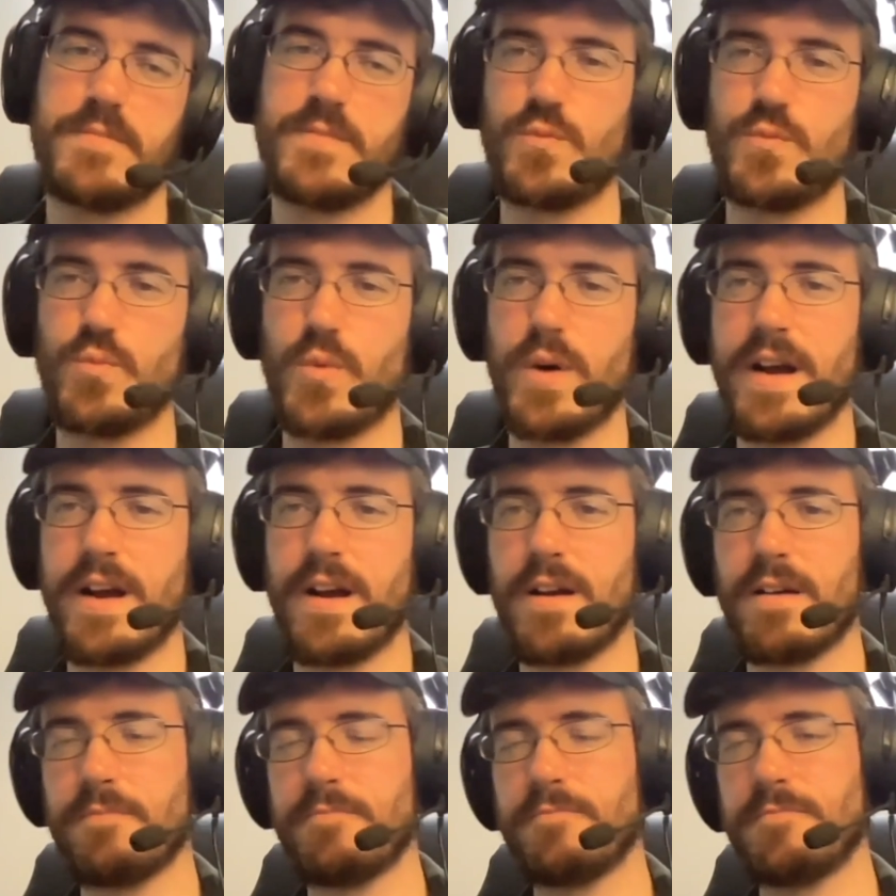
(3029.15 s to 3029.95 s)

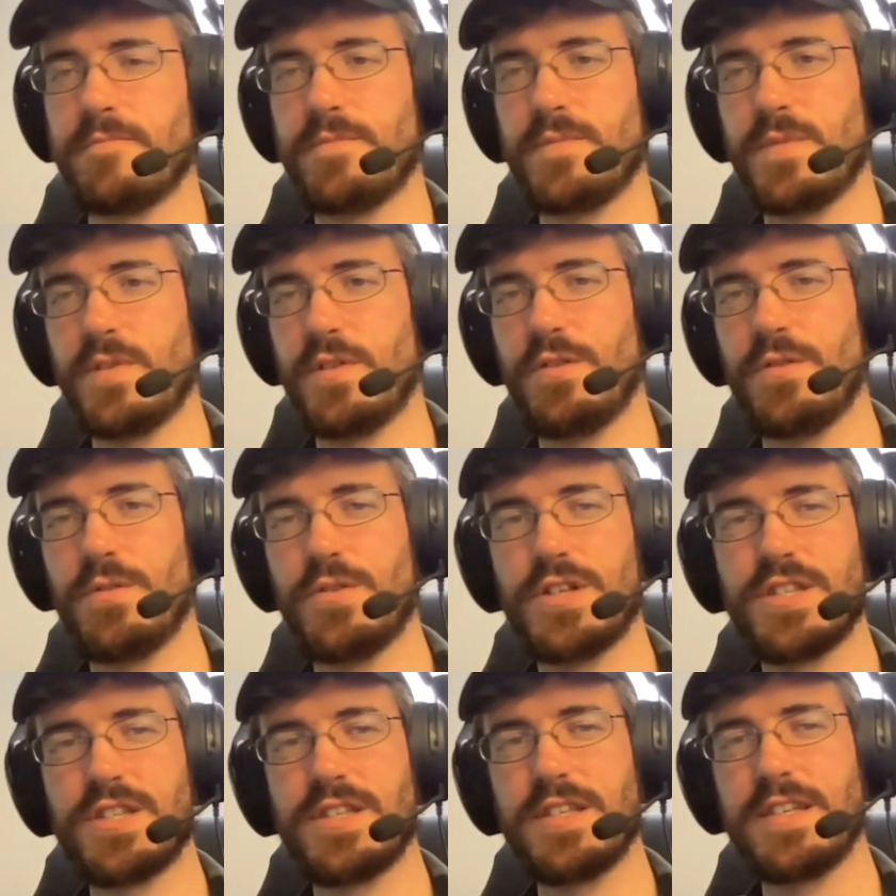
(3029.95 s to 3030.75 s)
where
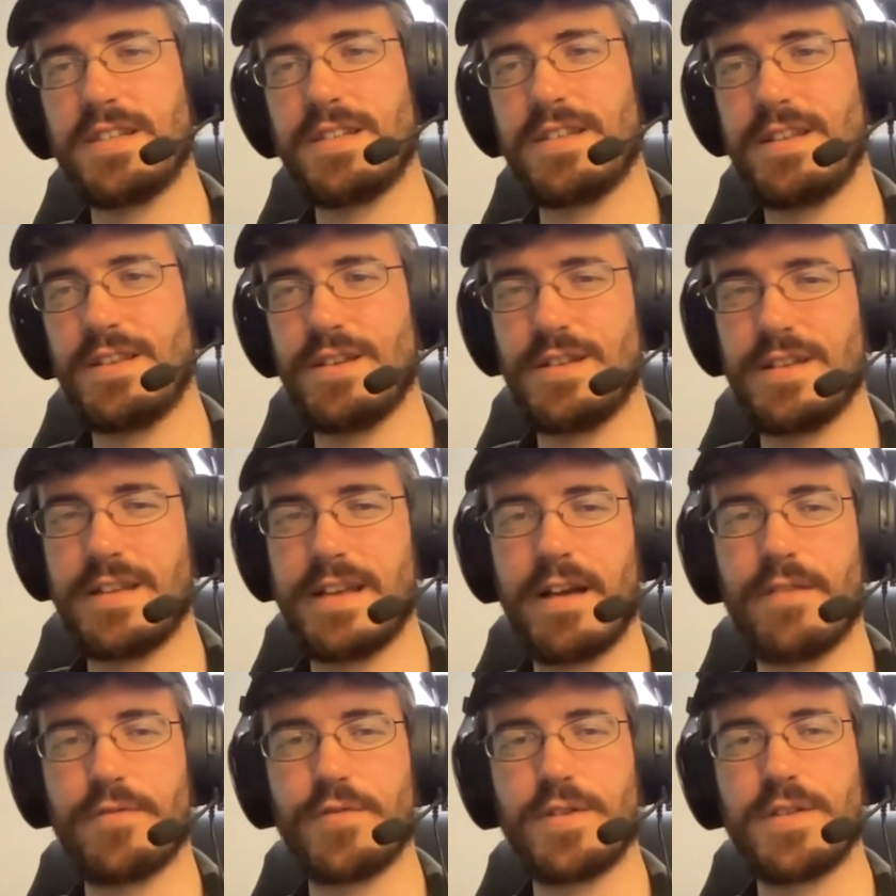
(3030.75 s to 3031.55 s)
you just
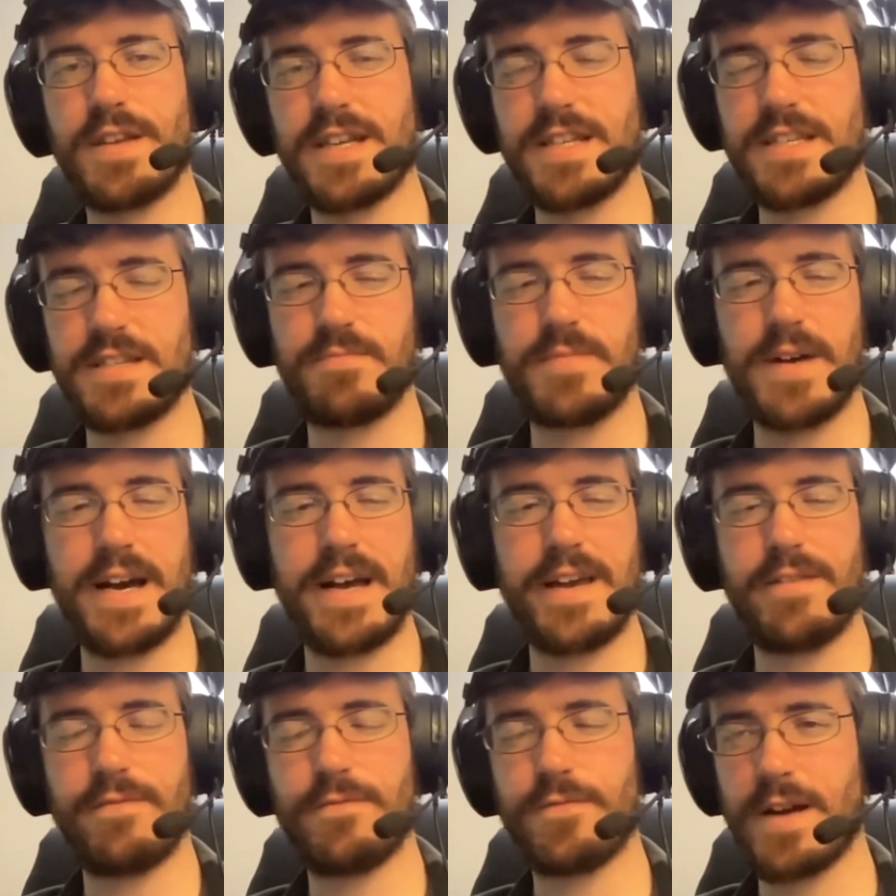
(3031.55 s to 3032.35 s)
everything is
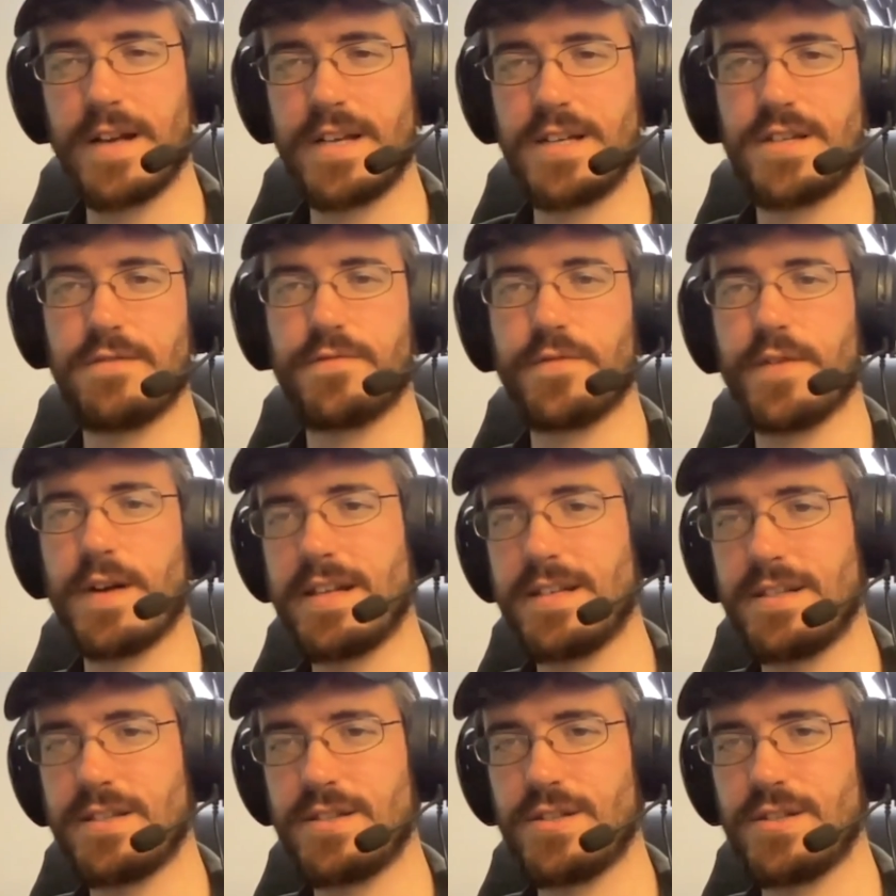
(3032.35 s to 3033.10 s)
by friend to friend.